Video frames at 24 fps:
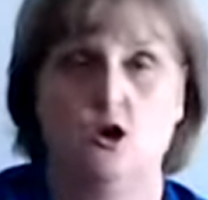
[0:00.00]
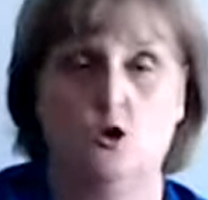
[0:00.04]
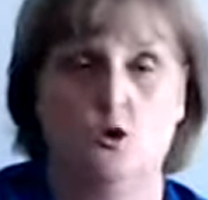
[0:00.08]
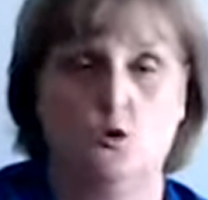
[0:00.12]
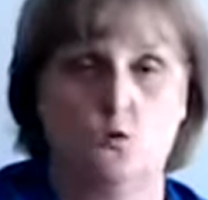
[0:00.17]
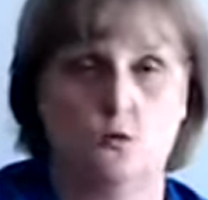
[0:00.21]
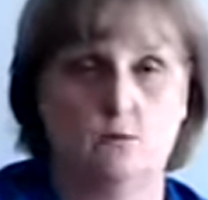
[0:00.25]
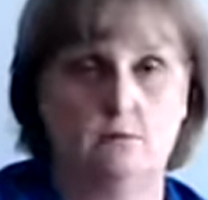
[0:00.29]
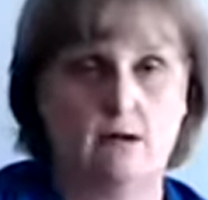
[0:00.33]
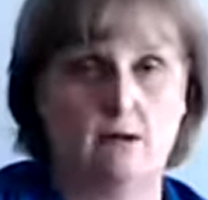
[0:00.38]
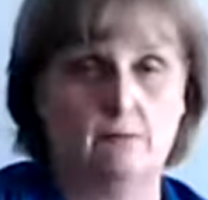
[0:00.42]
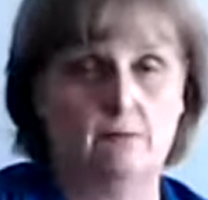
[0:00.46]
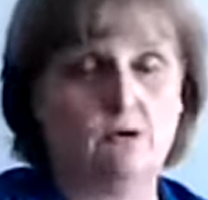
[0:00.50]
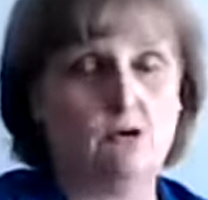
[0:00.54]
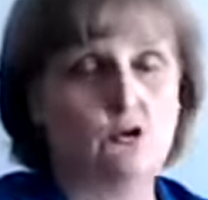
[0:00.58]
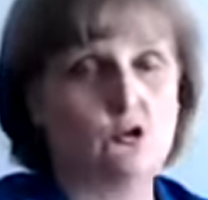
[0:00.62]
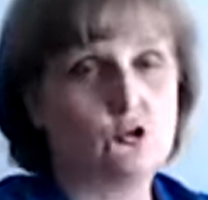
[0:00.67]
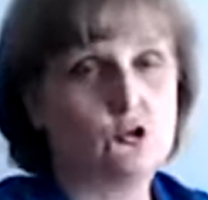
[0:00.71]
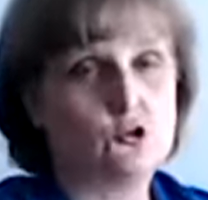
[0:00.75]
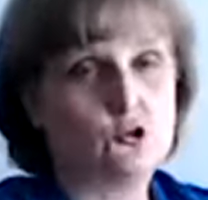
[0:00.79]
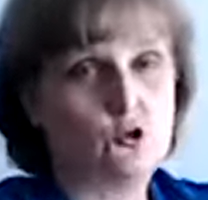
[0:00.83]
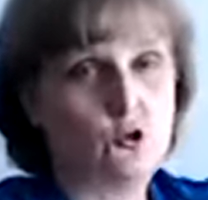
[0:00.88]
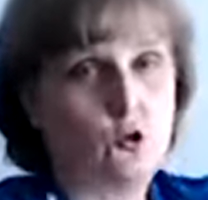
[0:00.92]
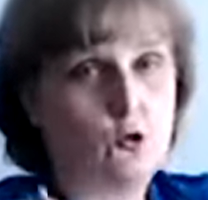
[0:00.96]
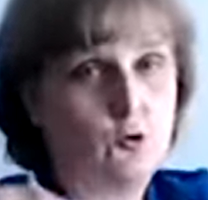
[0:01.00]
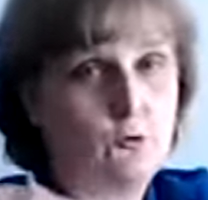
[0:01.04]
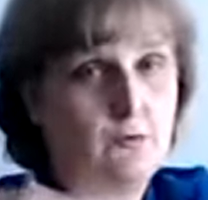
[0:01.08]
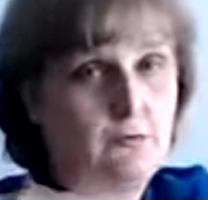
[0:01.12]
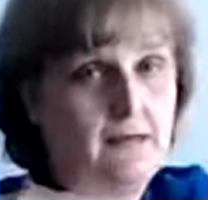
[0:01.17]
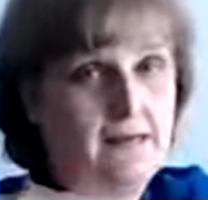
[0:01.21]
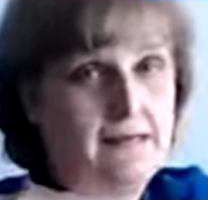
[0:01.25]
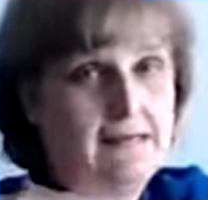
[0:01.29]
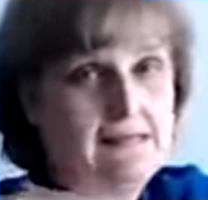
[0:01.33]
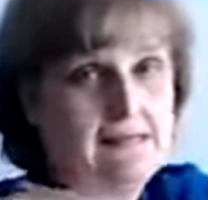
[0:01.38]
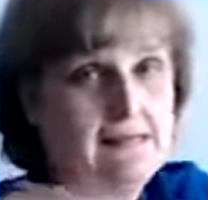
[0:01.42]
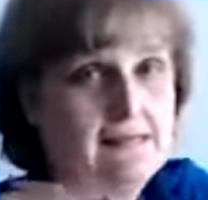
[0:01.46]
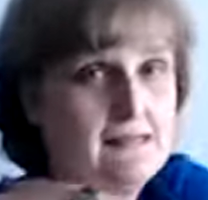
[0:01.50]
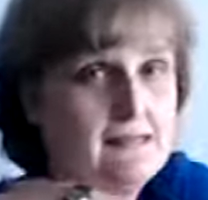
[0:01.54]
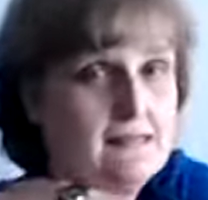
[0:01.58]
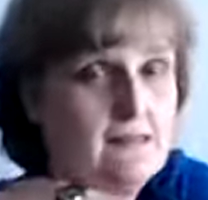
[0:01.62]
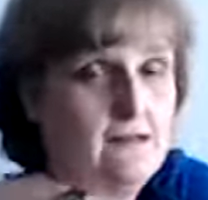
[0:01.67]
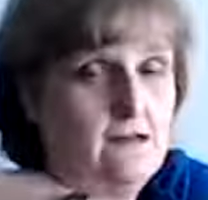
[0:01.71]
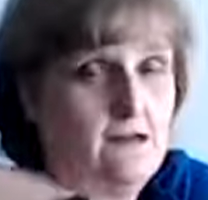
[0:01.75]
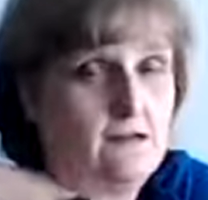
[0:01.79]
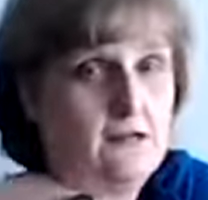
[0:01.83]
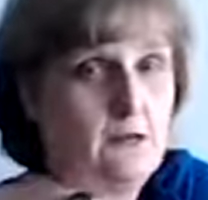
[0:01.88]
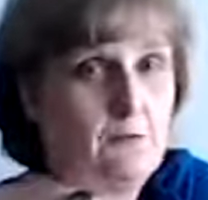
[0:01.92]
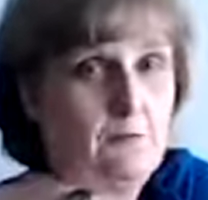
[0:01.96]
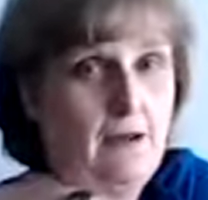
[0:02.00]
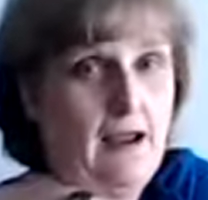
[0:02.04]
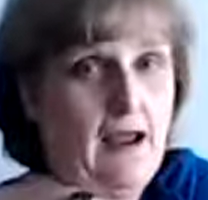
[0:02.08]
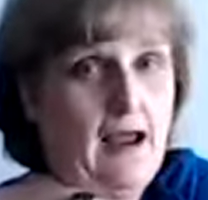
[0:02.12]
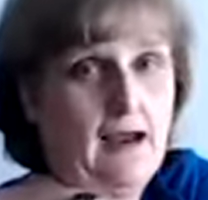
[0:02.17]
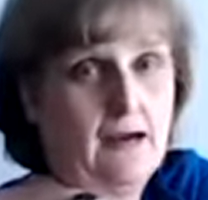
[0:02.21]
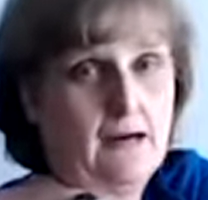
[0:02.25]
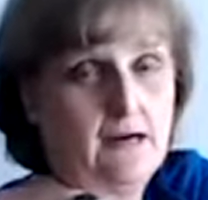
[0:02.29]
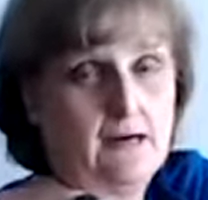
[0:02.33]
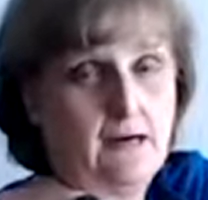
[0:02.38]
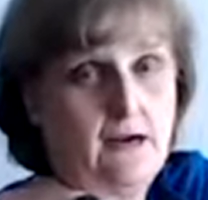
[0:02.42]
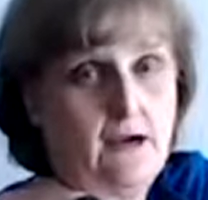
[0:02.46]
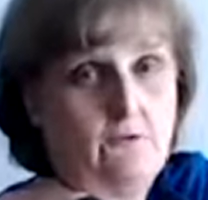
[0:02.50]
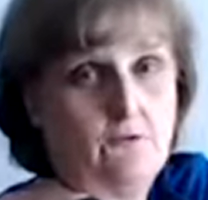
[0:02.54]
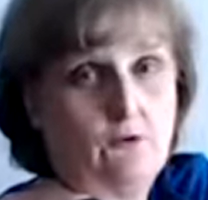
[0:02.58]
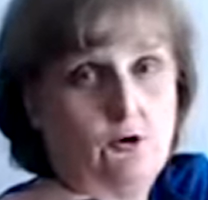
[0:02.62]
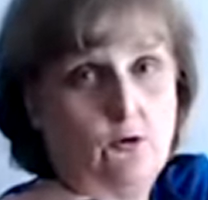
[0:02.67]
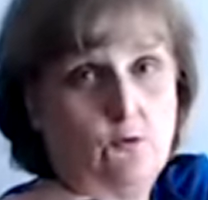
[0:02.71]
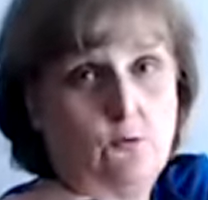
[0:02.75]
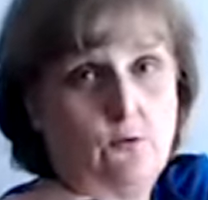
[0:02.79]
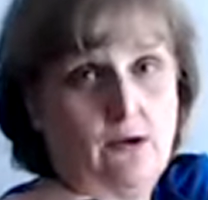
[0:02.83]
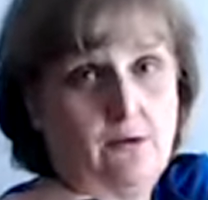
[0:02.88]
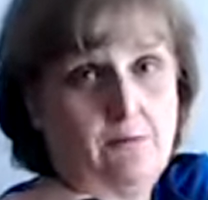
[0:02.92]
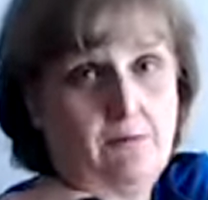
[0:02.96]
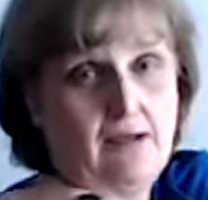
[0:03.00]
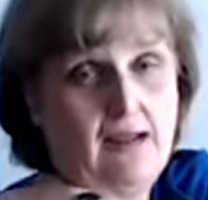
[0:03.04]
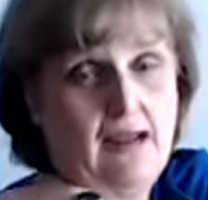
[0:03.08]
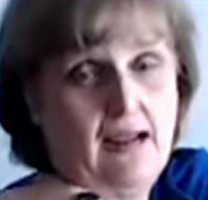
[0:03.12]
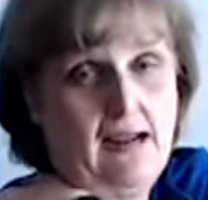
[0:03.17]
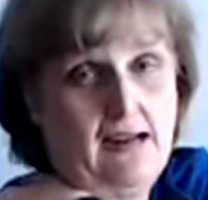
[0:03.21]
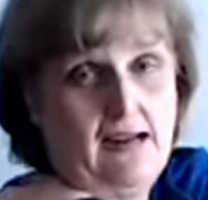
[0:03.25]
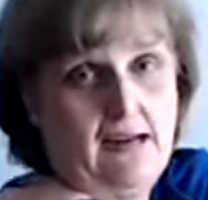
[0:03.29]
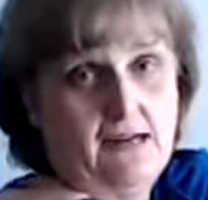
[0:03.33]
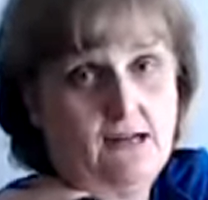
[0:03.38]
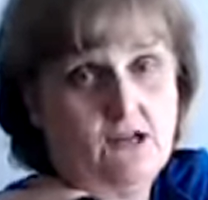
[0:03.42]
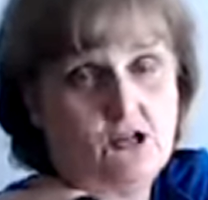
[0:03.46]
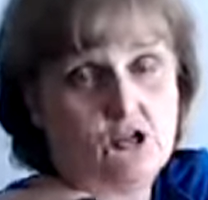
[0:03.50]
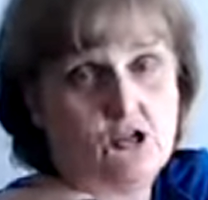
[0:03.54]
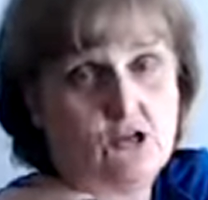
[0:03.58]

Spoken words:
Remember, your shoulder blade sits on the back of your rib cage,